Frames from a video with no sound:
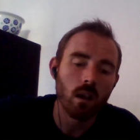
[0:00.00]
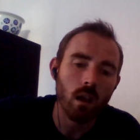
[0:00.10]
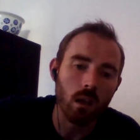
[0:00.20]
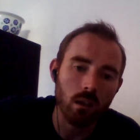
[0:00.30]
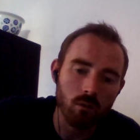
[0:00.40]

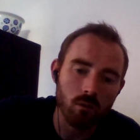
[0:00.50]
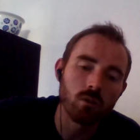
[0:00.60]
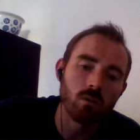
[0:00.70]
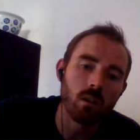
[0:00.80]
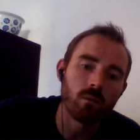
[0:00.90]
and then just
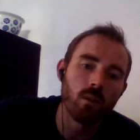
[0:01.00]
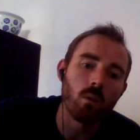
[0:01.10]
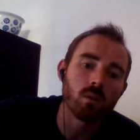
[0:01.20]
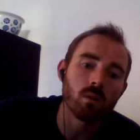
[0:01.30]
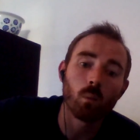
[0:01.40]
try and
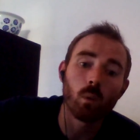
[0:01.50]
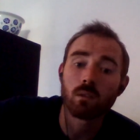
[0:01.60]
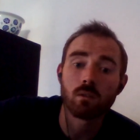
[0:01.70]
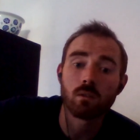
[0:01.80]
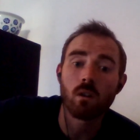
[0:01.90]
focus on what
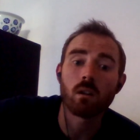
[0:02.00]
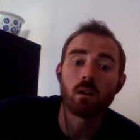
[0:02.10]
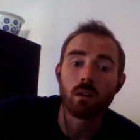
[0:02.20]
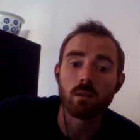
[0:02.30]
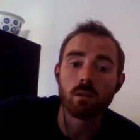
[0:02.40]
strong is